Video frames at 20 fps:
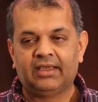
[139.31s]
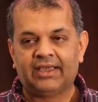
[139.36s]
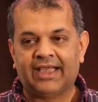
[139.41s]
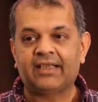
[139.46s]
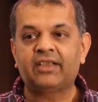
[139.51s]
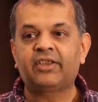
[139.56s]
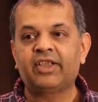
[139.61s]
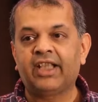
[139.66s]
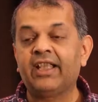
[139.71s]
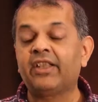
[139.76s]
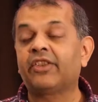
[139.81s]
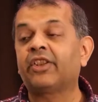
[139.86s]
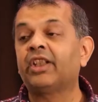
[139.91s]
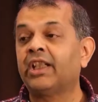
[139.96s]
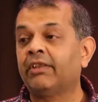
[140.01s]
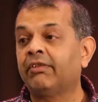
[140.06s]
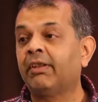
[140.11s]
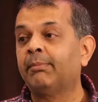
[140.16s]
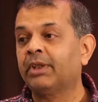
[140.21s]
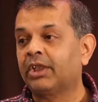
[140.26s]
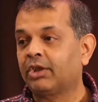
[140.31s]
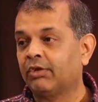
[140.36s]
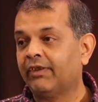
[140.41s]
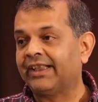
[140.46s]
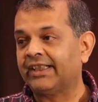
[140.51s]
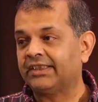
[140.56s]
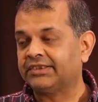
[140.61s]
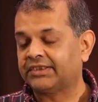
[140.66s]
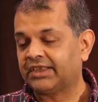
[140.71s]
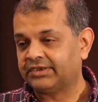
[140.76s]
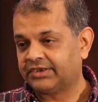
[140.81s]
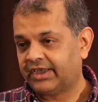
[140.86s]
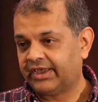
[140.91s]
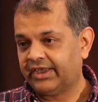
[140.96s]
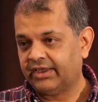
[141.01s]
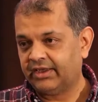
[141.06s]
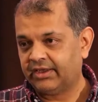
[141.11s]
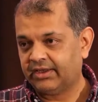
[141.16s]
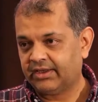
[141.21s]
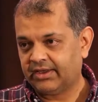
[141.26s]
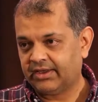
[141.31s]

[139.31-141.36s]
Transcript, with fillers: That changed in November twenty sixteen.